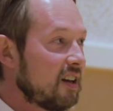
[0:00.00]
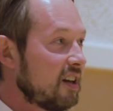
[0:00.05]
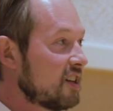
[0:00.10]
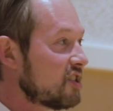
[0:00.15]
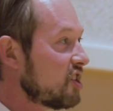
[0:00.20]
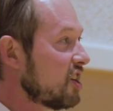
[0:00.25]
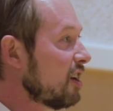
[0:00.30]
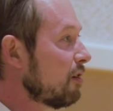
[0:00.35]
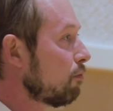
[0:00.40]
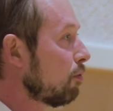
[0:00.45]

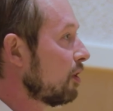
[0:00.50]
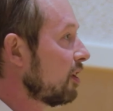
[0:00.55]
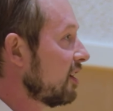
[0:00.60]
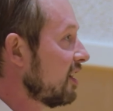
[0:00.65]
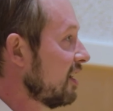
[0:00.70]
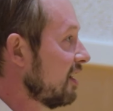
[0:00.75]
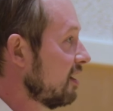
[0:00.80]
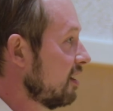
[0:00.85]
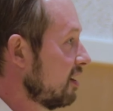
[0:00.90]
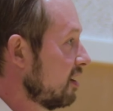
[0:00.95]
is
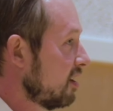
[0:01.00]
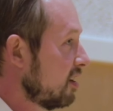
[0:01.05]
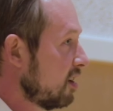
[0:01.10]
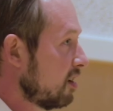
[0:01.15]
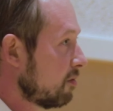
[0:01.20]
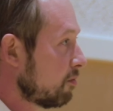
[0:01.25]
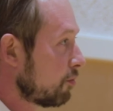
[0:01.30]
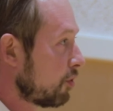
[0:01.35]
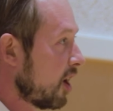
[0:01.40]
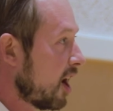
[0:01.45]
equally
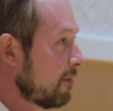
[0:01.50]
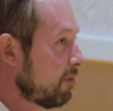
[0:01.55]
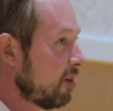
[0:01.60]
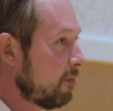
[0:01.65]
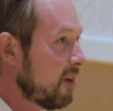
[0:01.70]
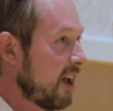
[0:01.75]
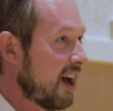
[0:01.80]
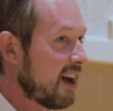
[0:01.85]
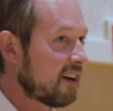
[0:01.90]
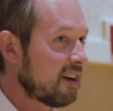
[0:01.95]

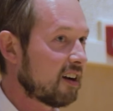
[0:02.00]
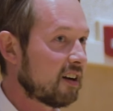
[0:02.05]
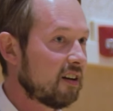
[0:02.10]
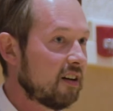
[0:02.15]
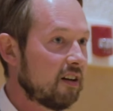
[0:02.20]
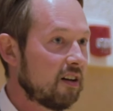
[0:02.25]
problematic.